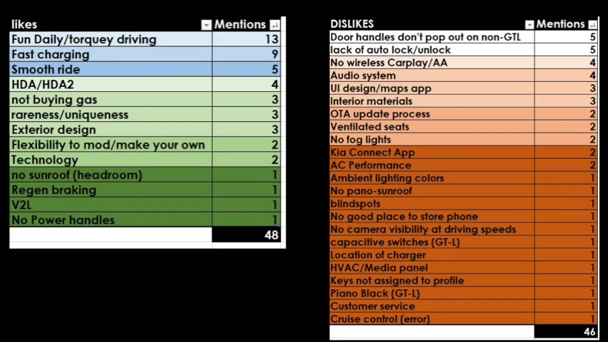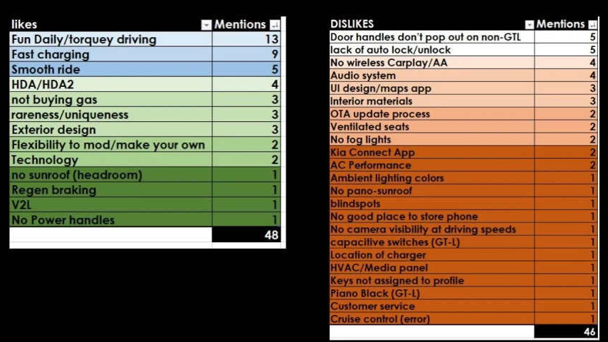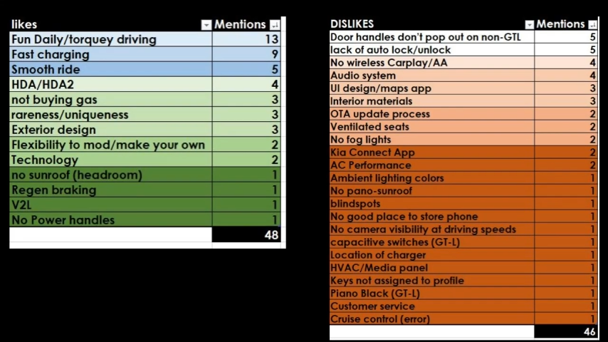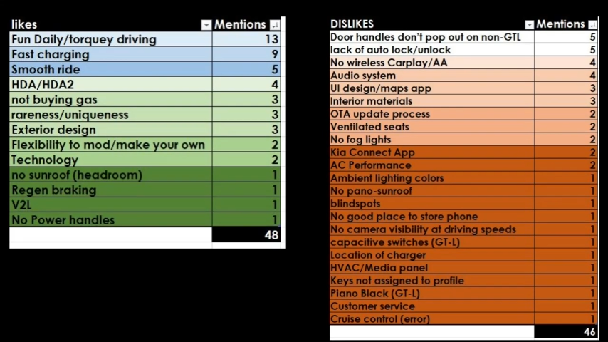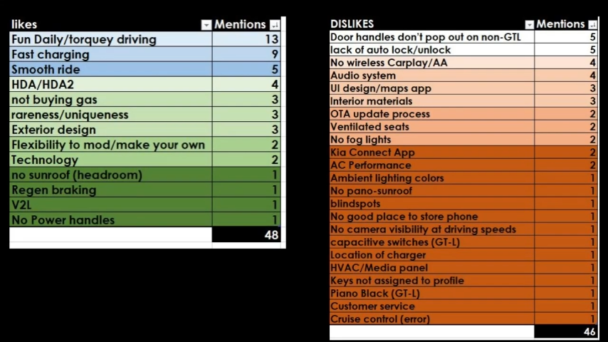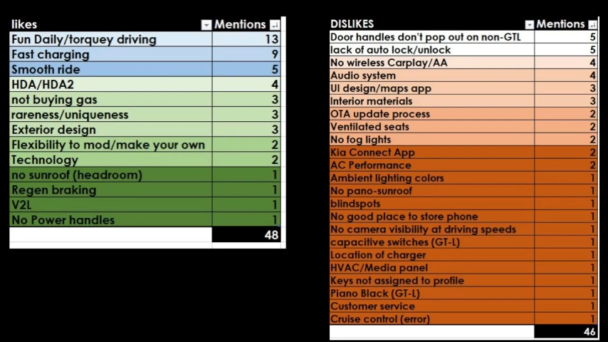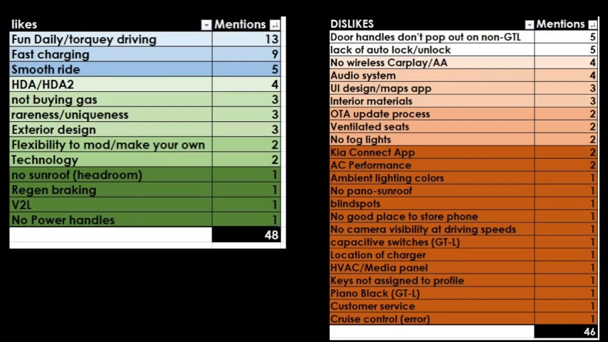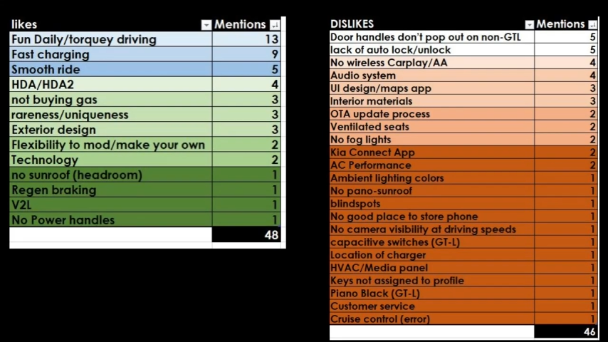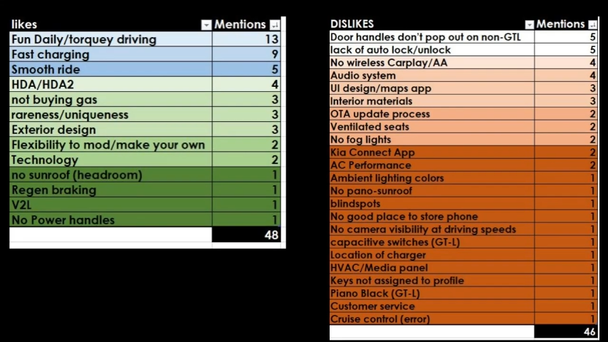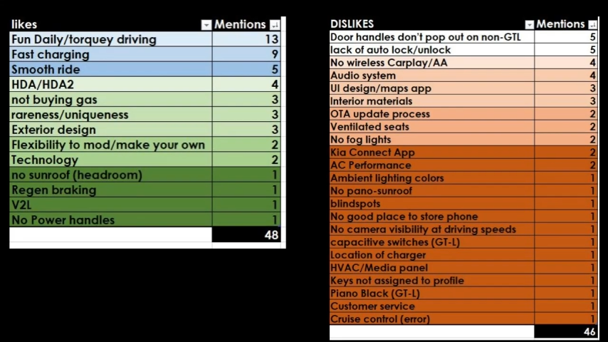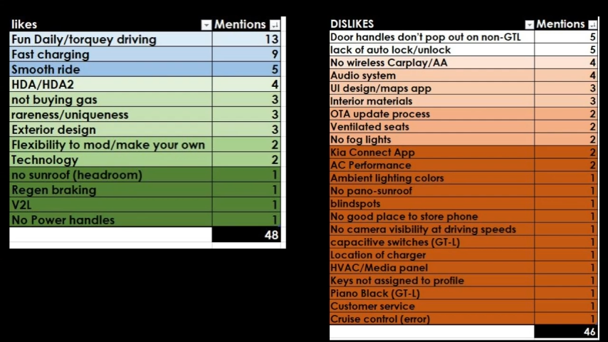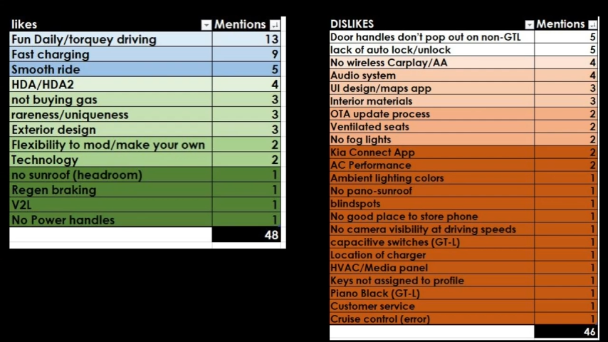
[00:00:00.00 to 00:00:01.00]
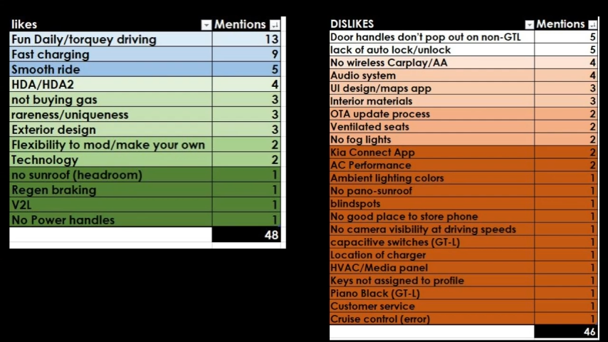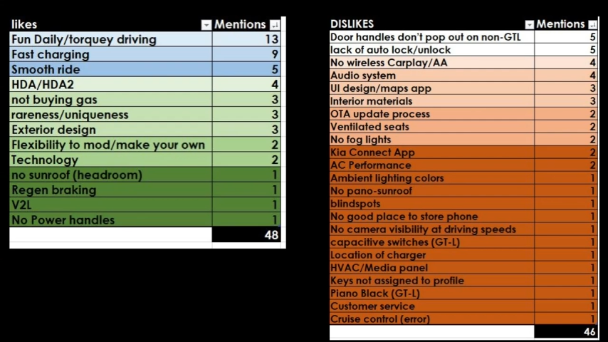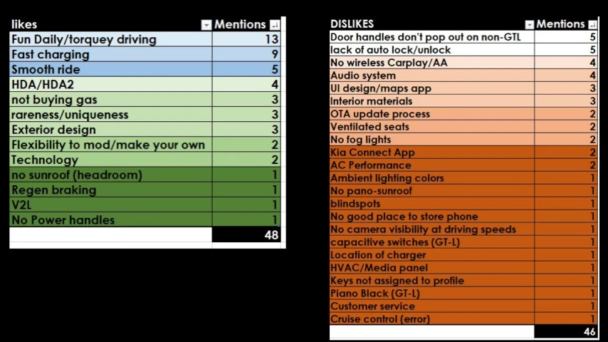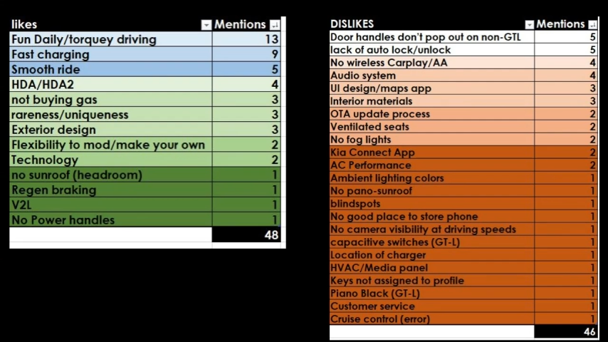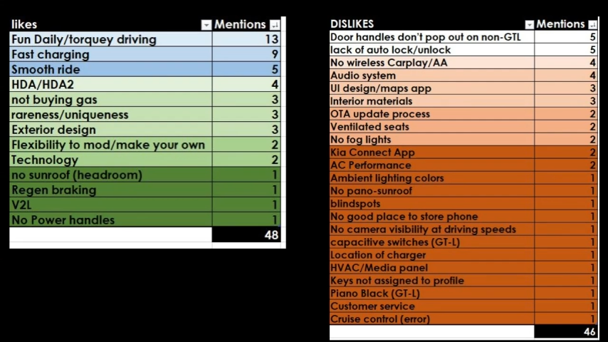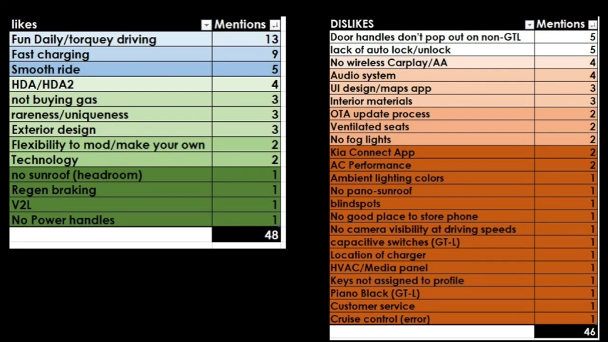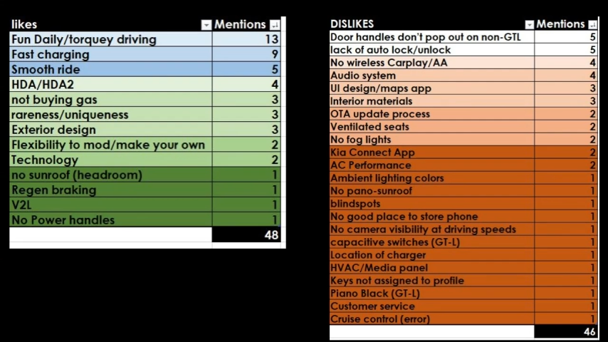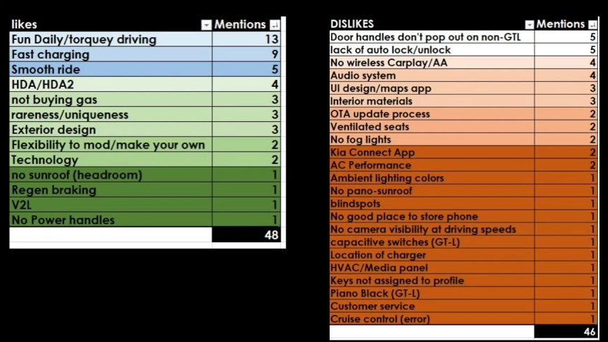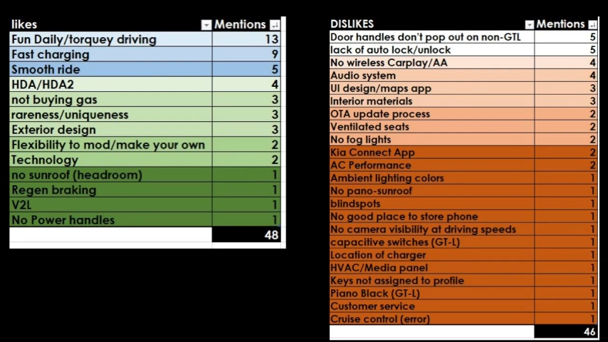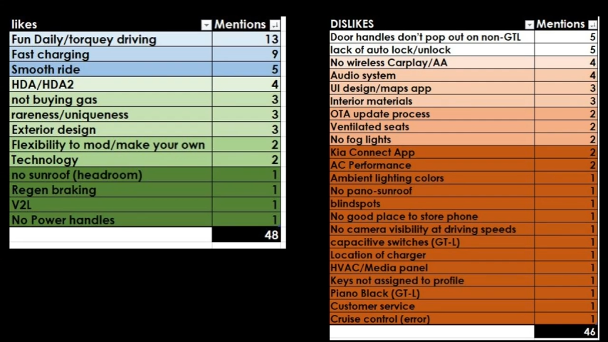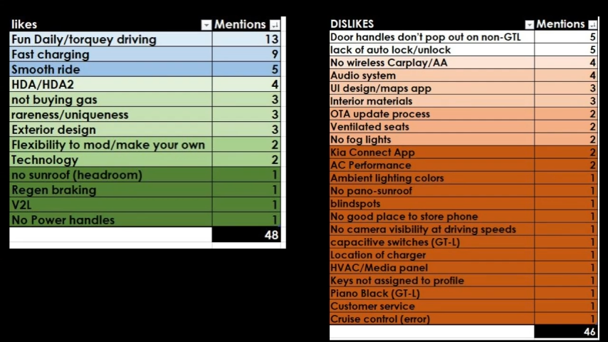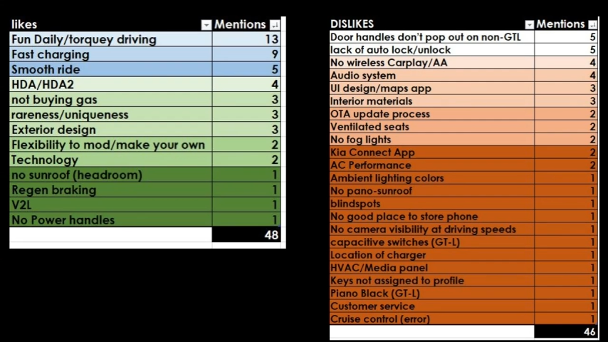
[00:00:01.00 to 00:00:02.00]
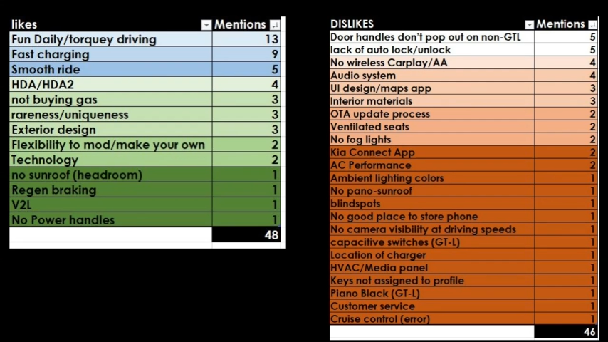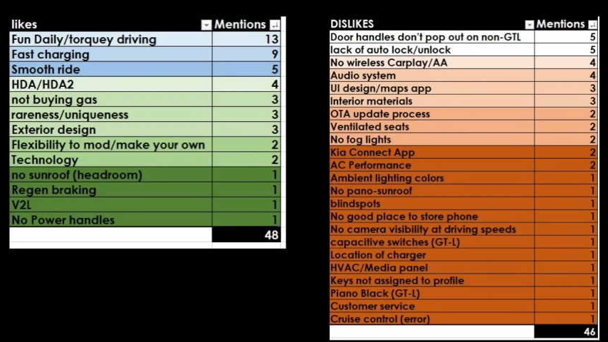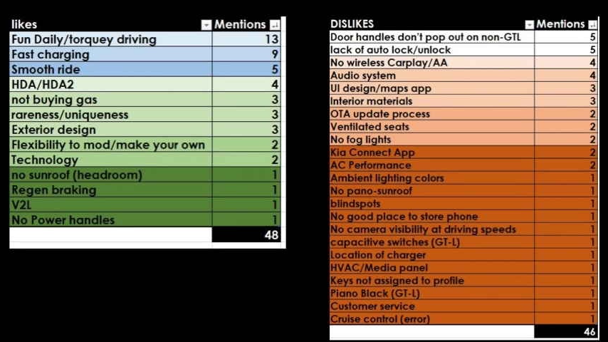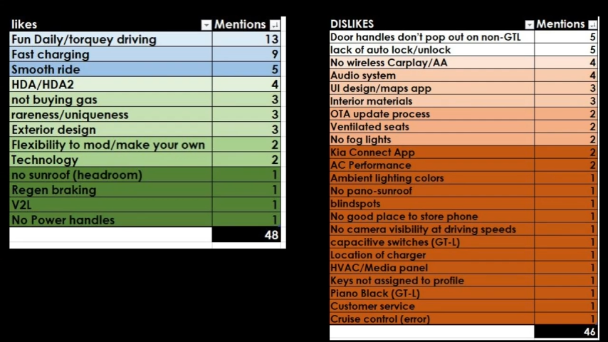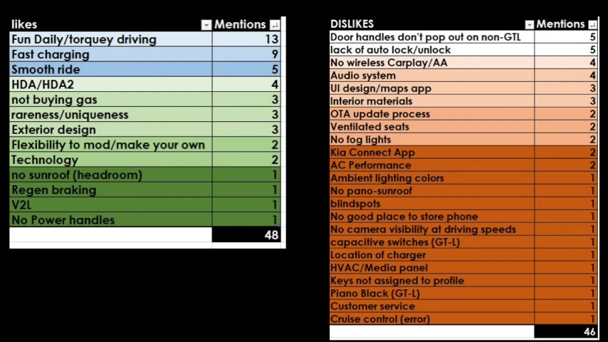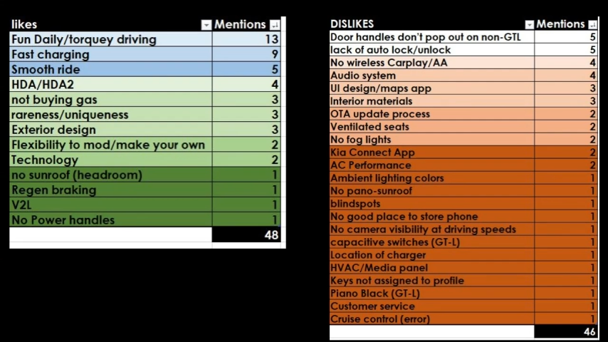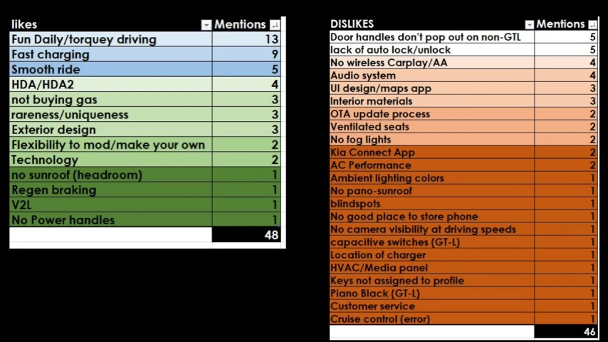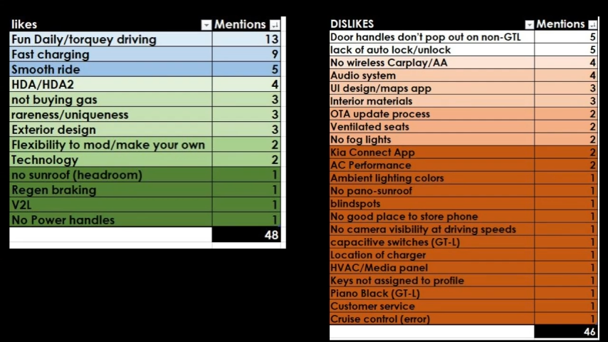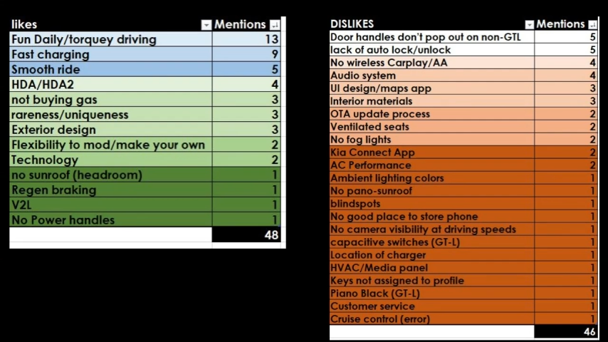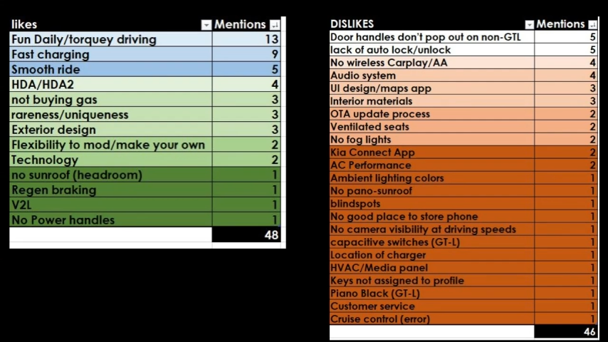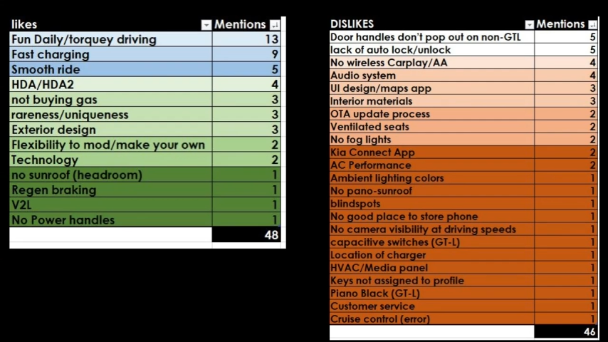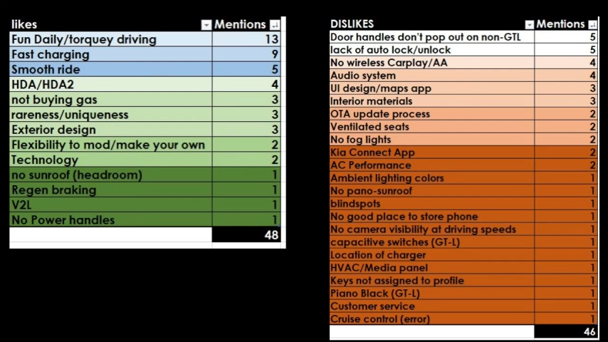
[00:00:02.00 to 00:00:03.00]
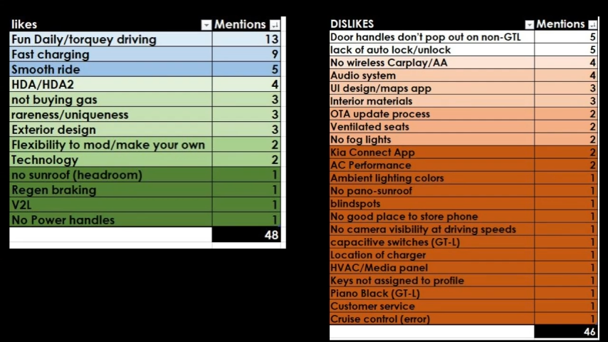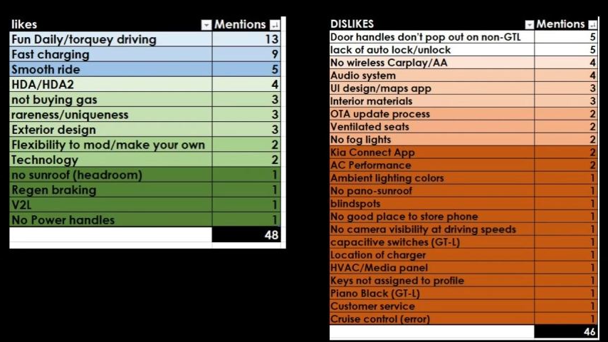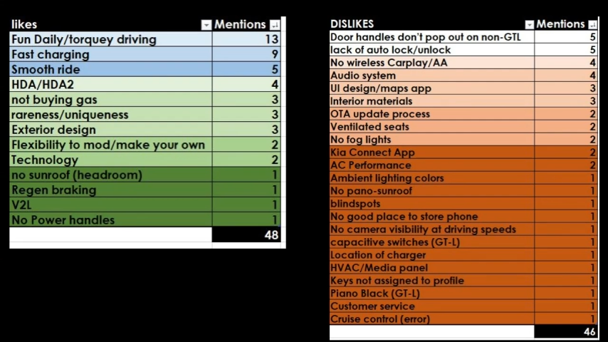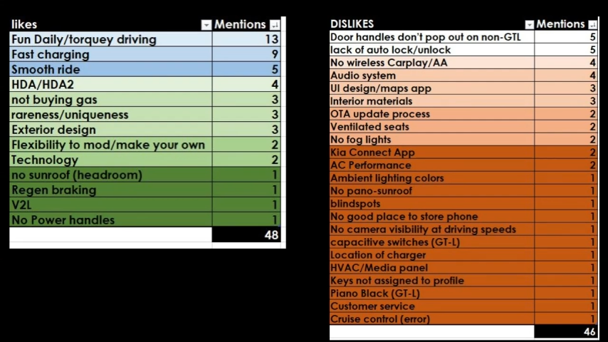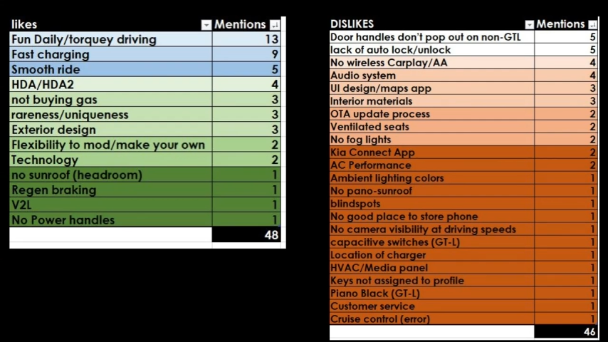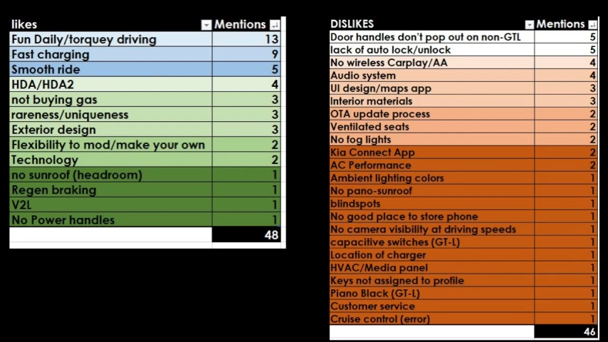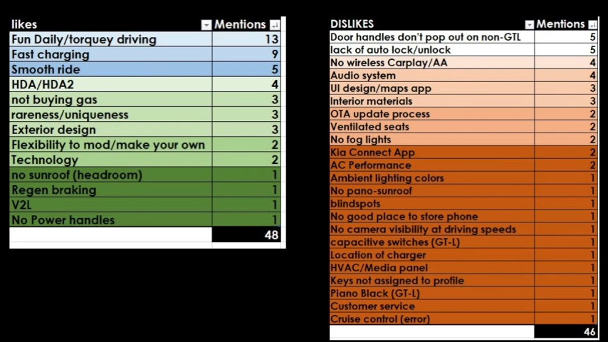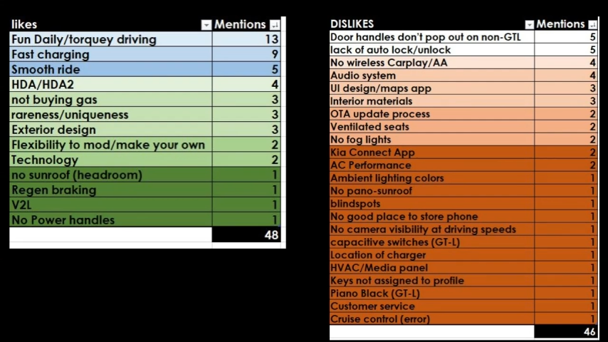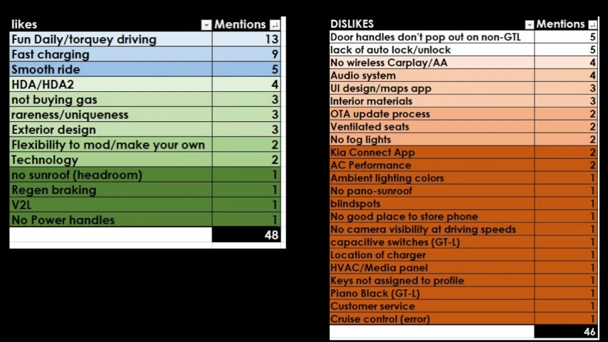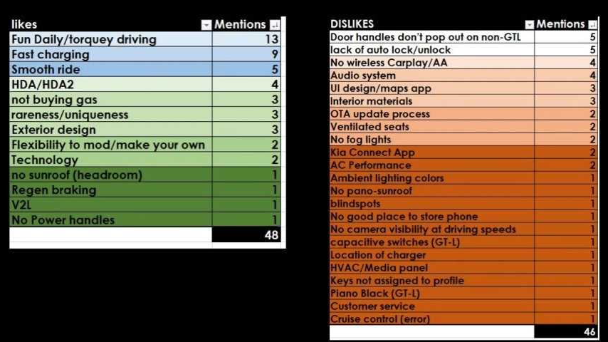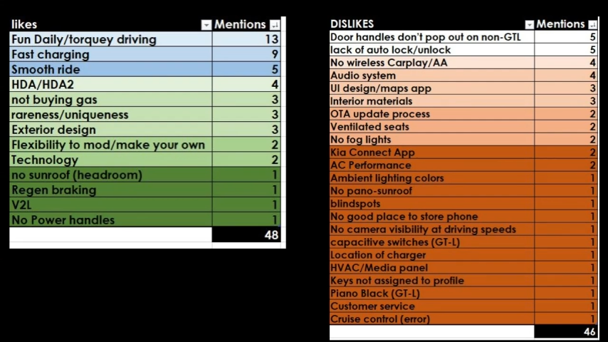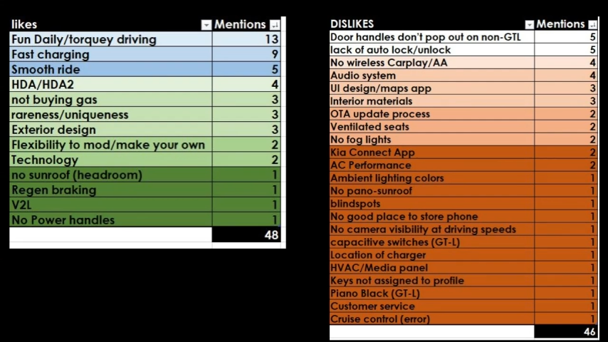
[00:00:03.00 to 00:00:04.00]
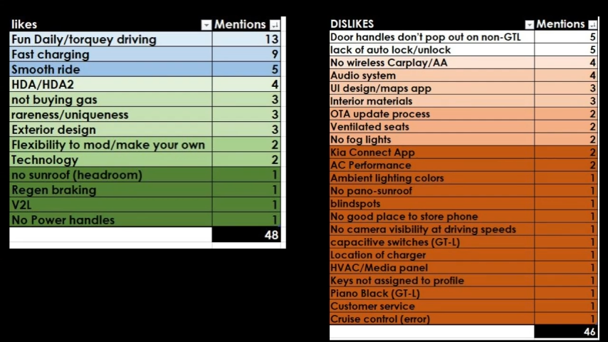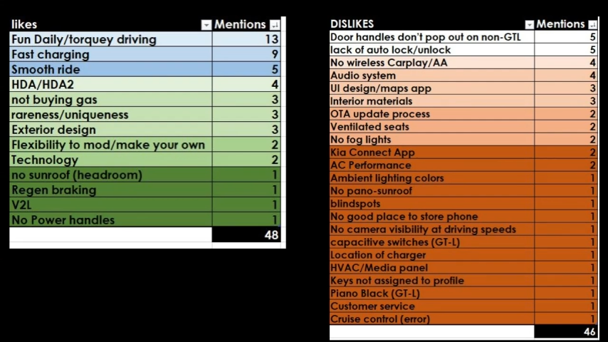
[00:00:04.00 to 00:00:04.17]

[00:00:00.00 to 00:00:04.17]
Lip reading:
Nobody's mouth can be seen.